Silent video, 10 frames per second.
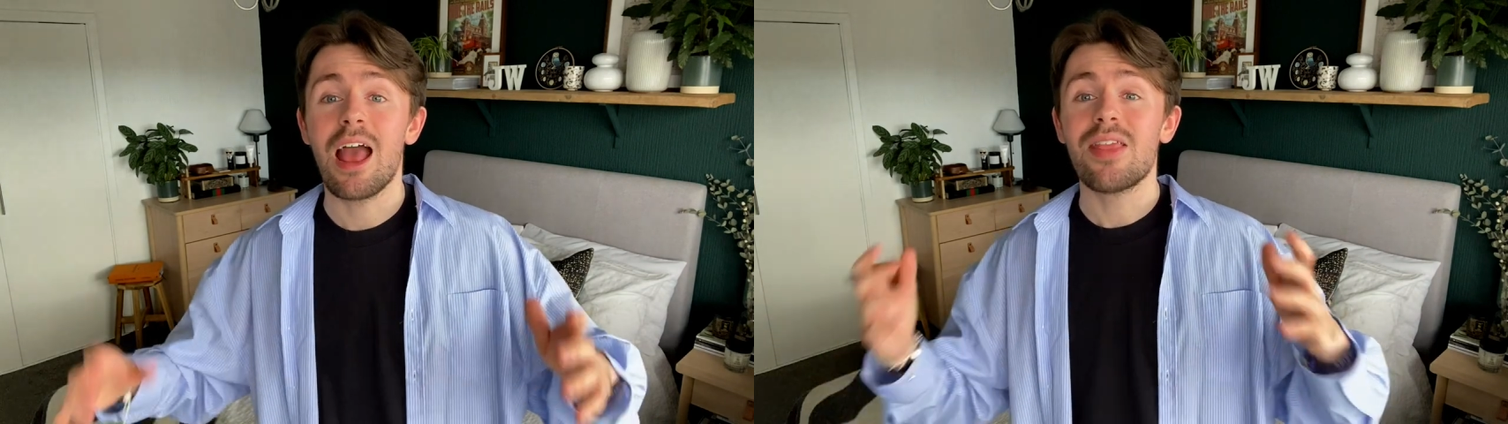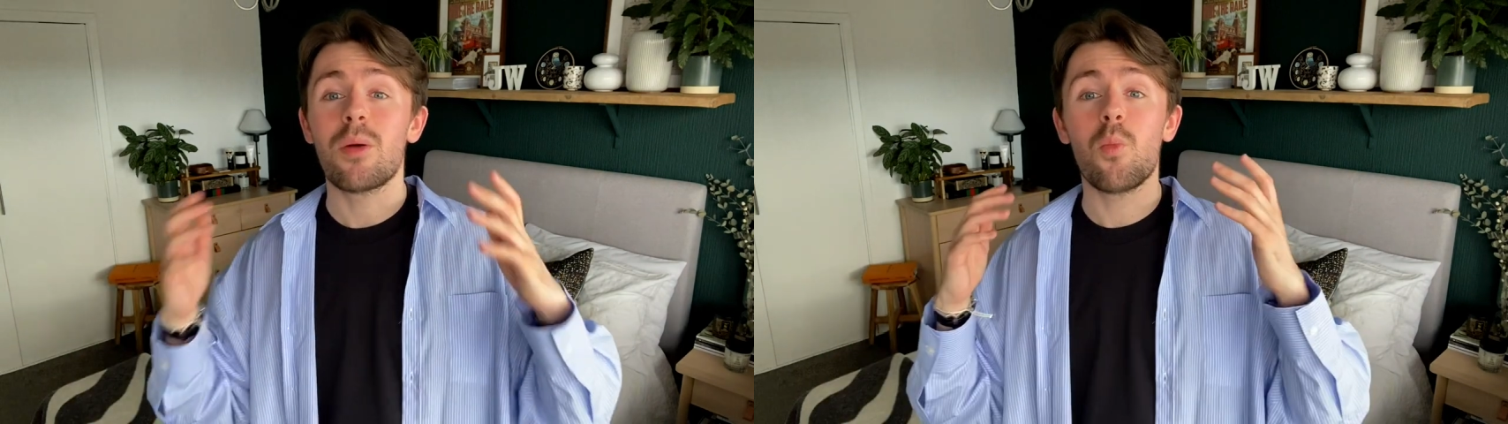
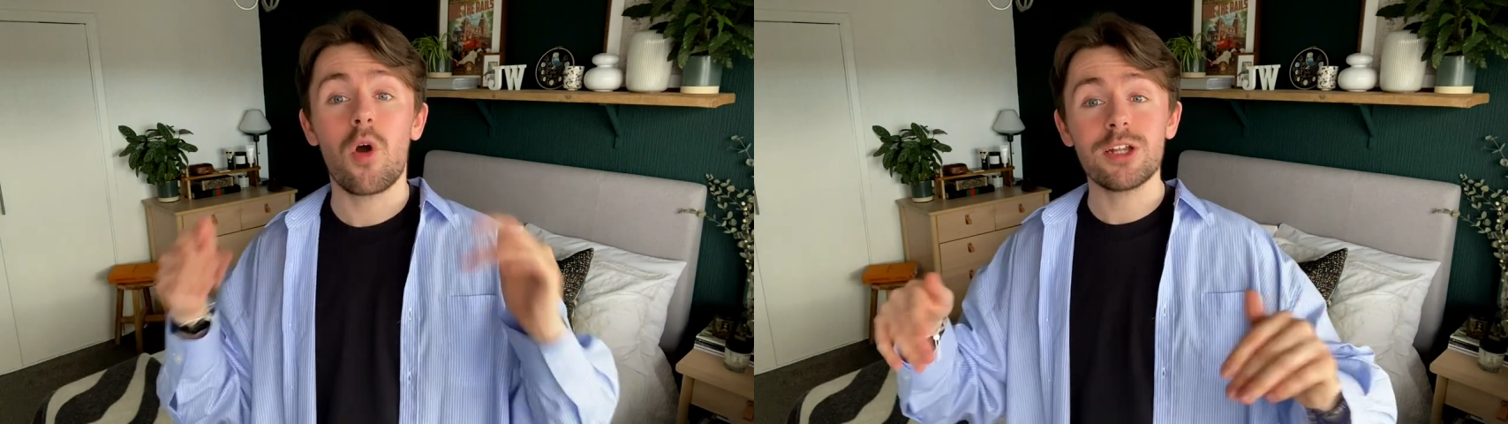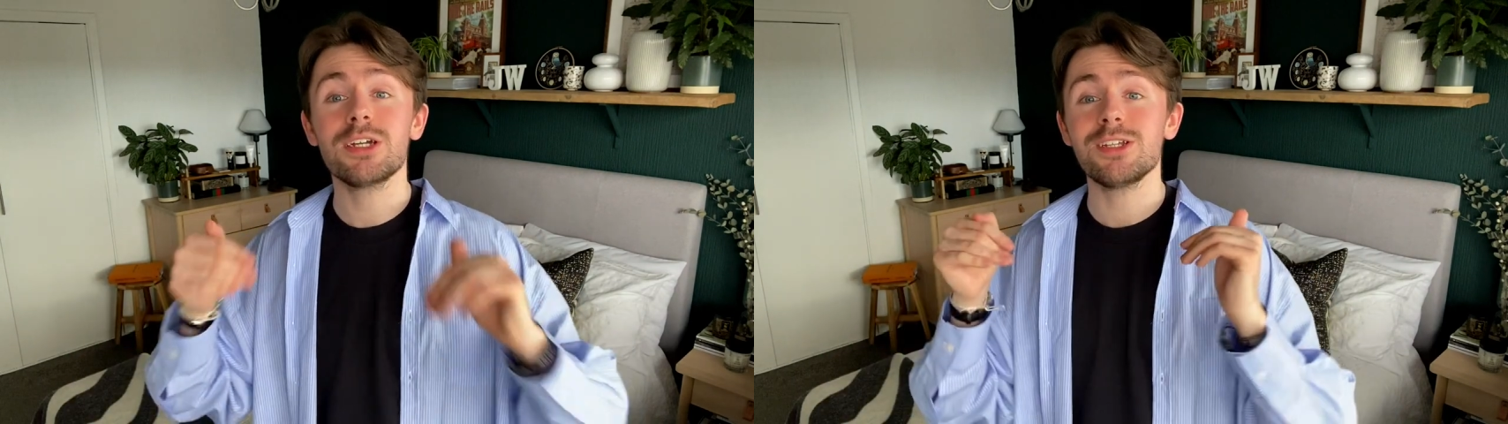then
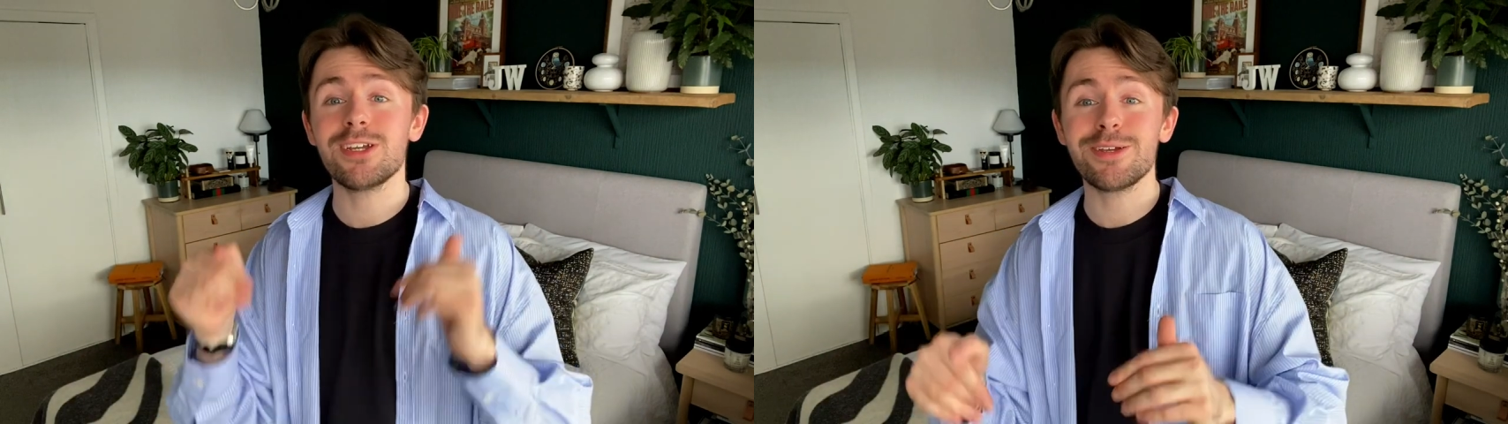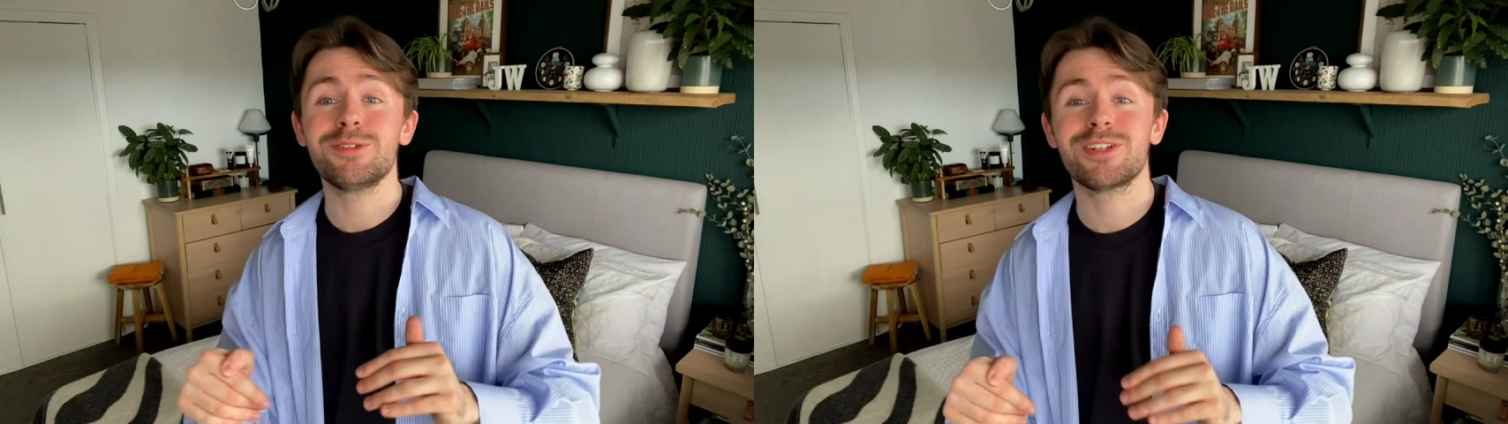why don't you
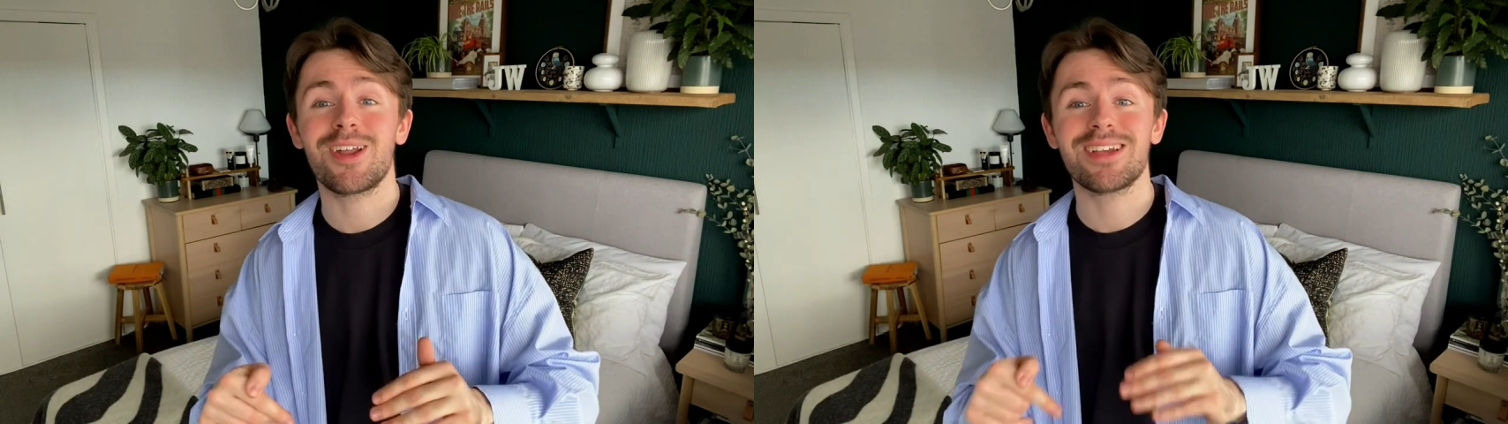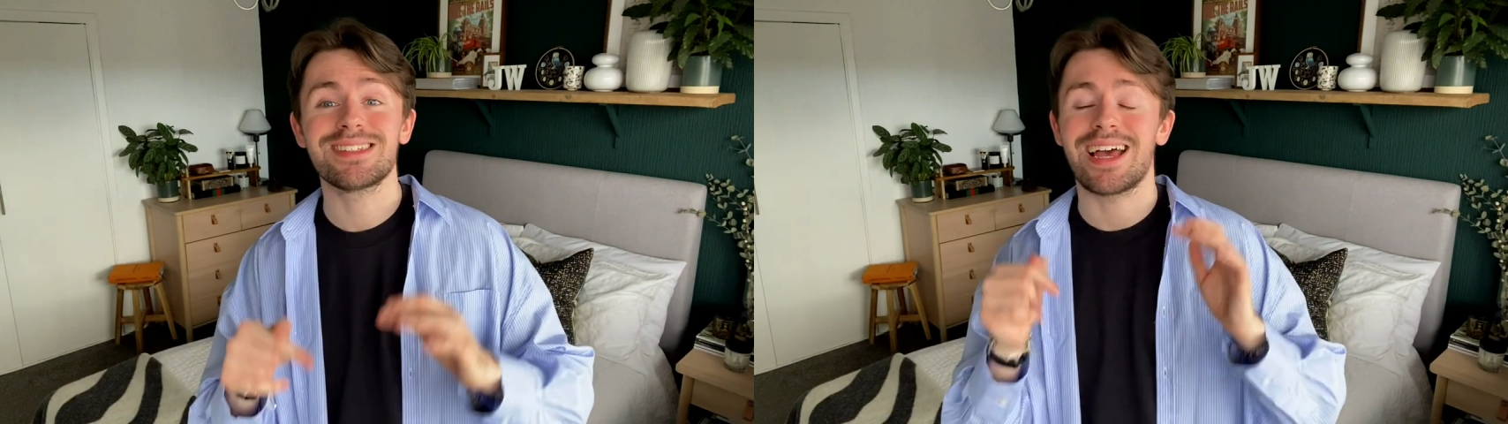
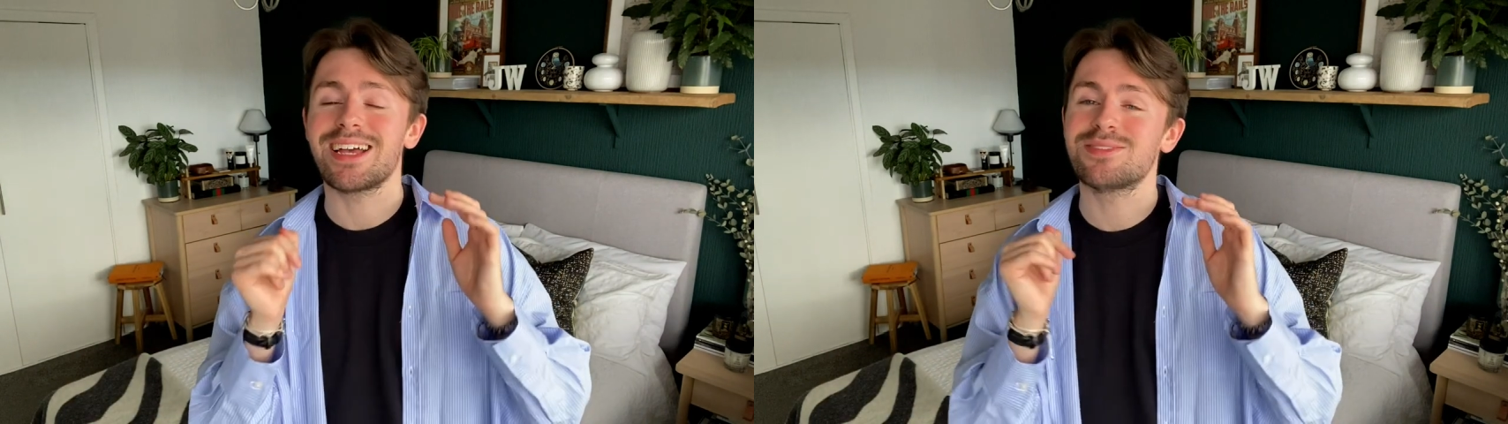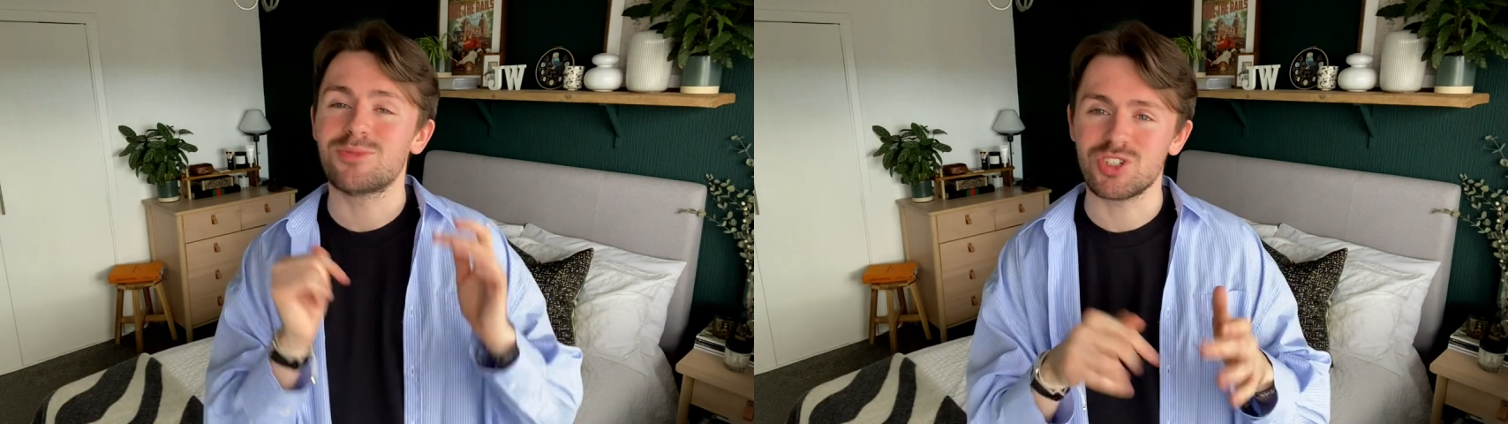utilise that
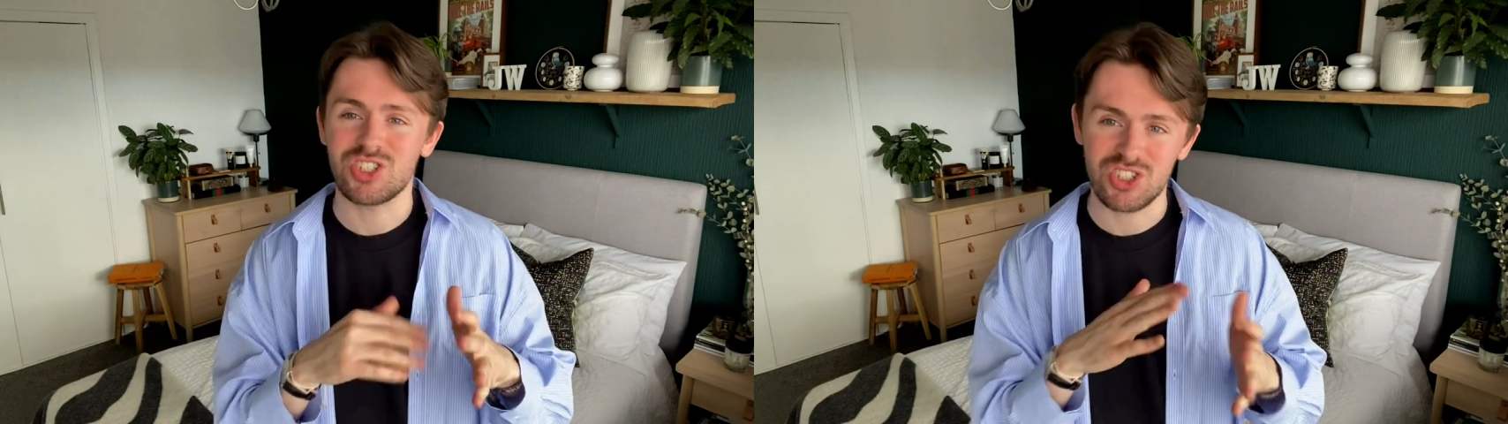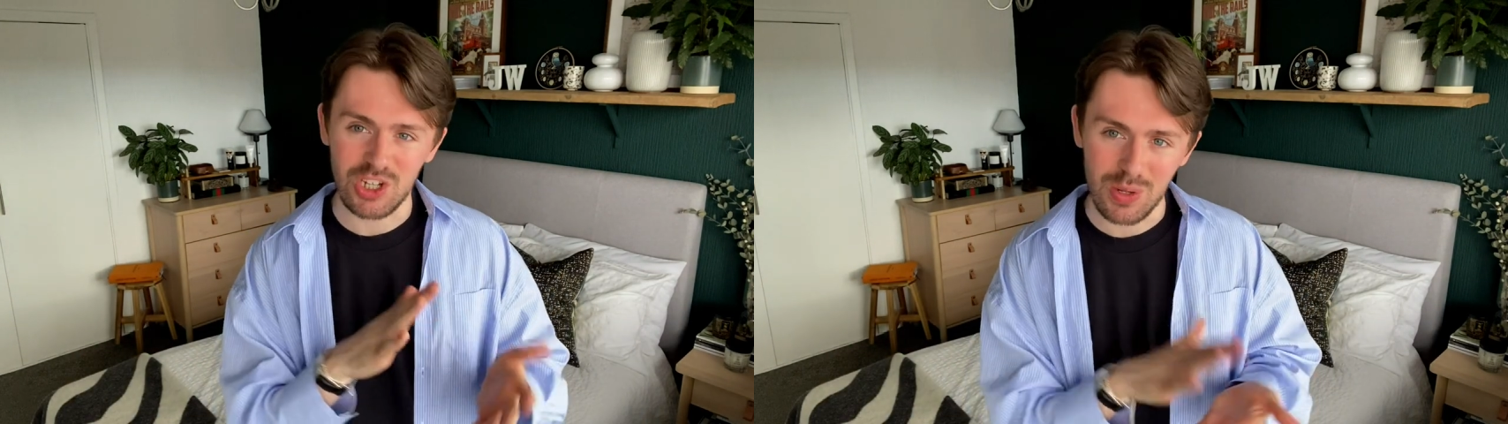as much
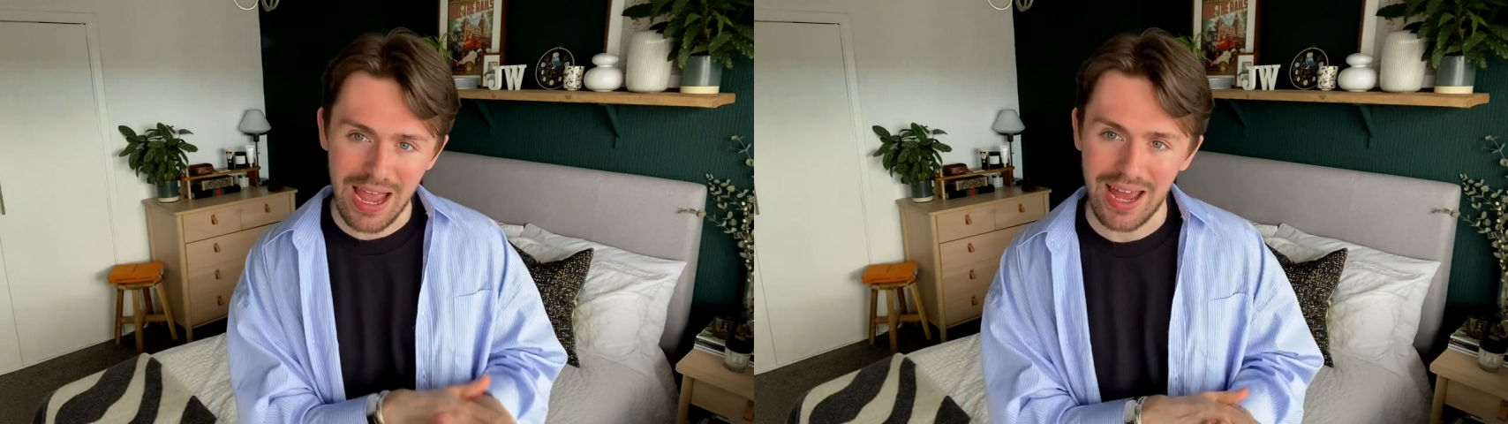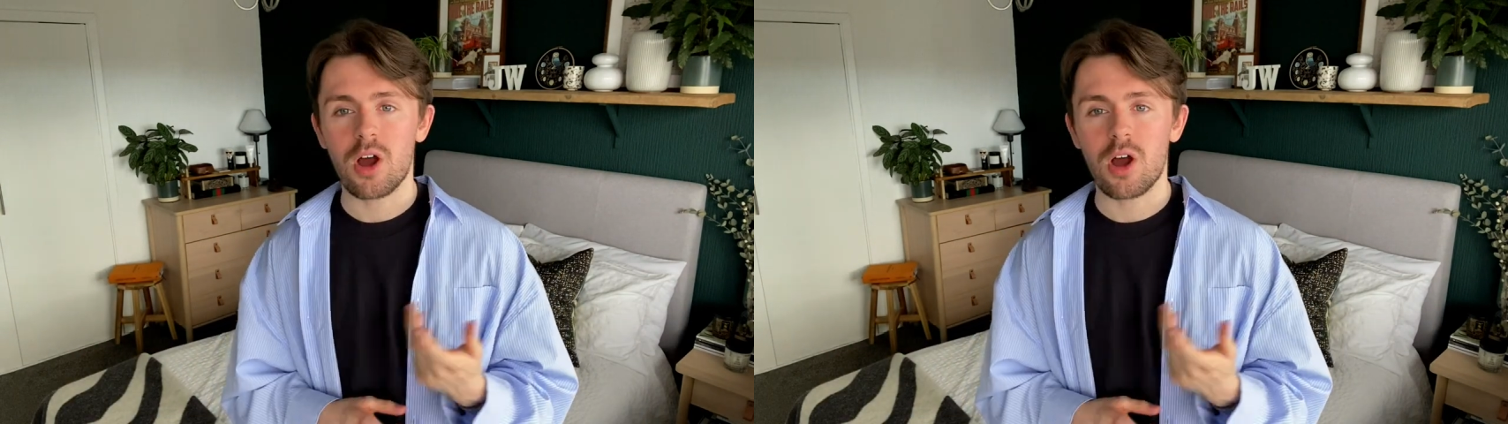as you can?